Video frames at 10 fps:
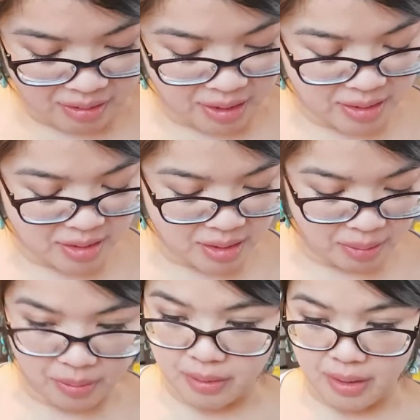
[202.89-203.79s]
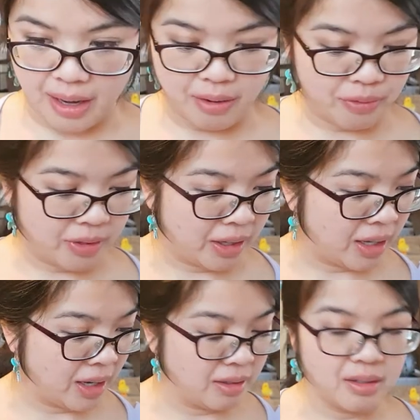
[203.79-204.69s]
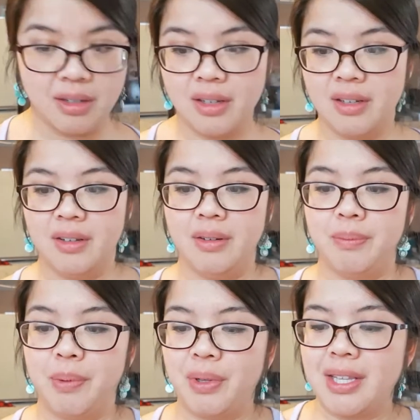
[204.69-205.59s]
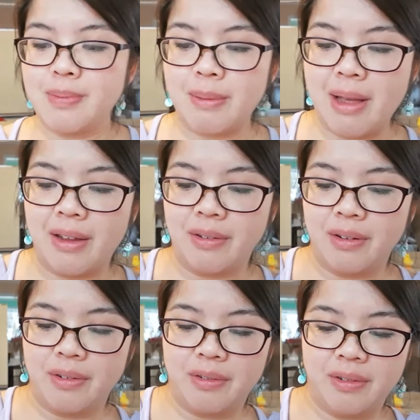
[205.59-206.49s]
All right, so now for the cut. But would this make my...